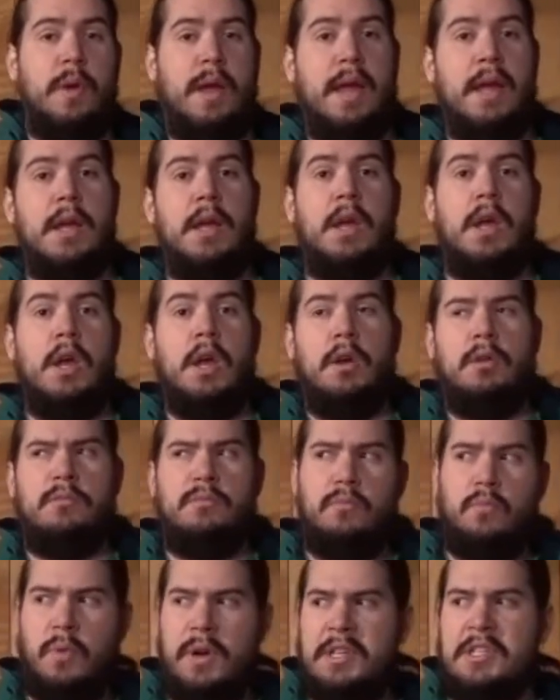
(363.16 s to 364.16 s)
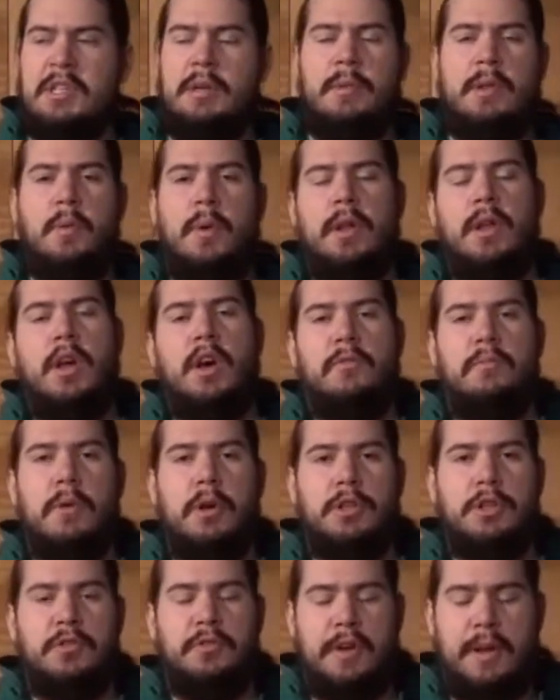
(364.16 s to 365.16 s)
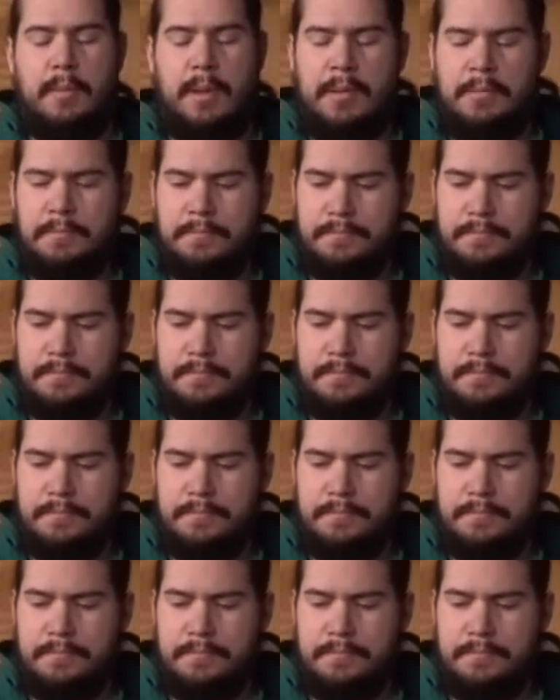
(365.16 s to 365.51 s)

a reasonably well-off merchant family,